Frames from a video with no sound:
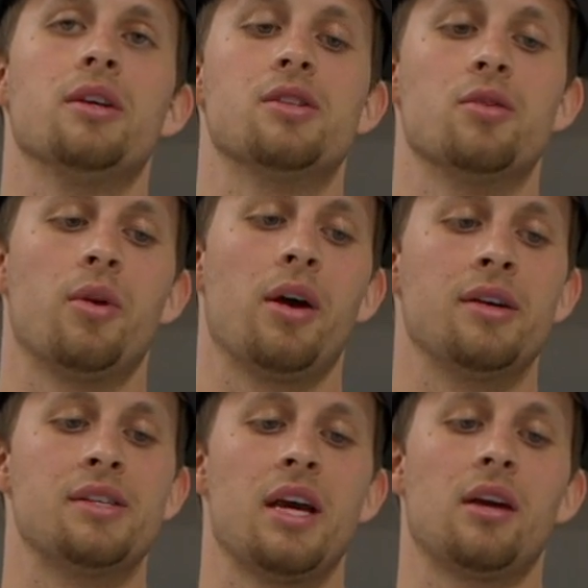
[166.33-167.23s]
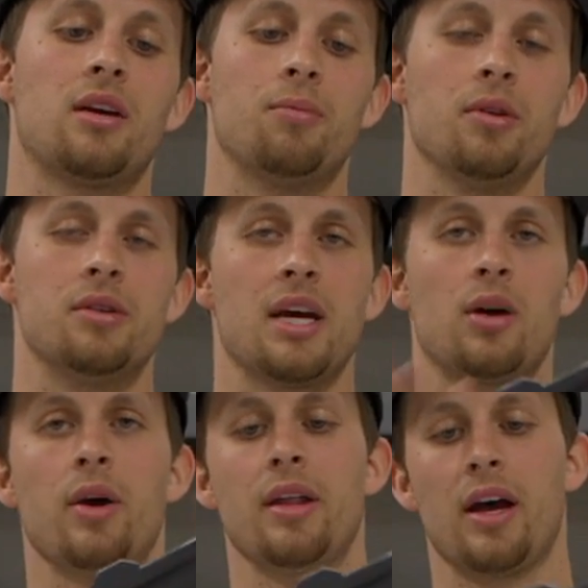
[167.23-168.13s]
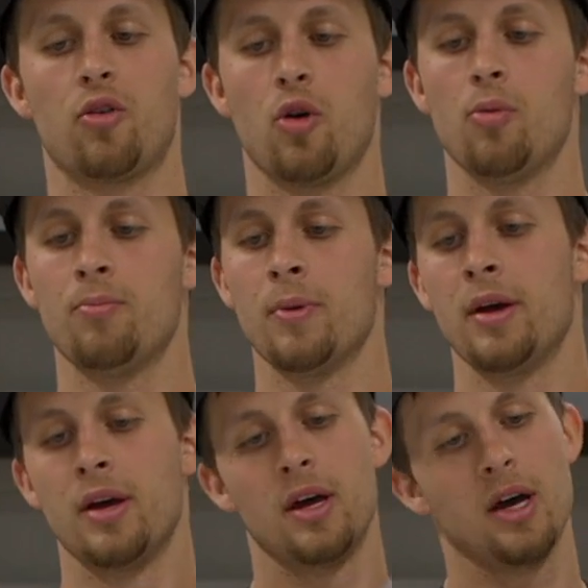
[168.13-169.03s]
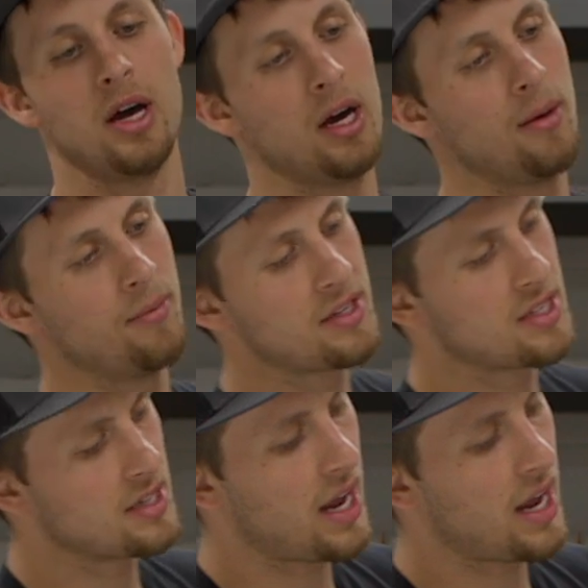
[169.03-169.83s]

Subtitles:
into the rear end, completely take away that chrome. This is an